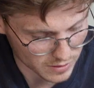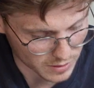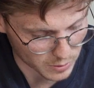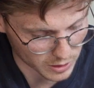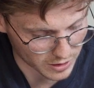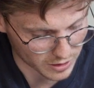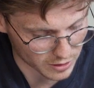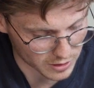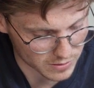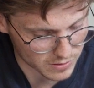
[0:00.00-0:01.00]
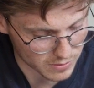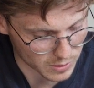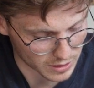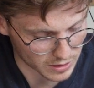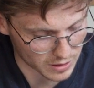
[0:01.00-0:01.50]
And we're
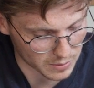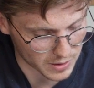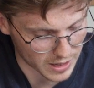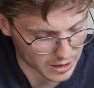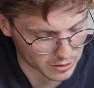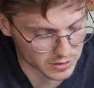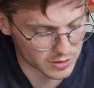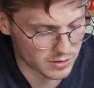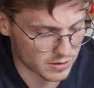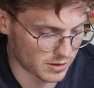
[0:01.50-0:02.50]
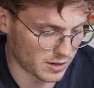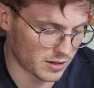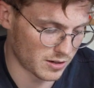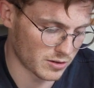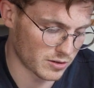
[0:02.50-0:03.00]
going to come down
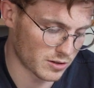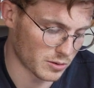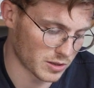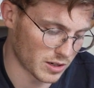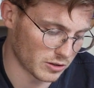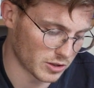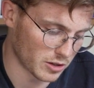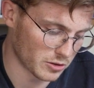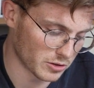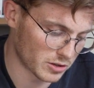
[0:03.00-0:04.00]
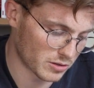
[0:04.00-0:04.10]
to his little nose,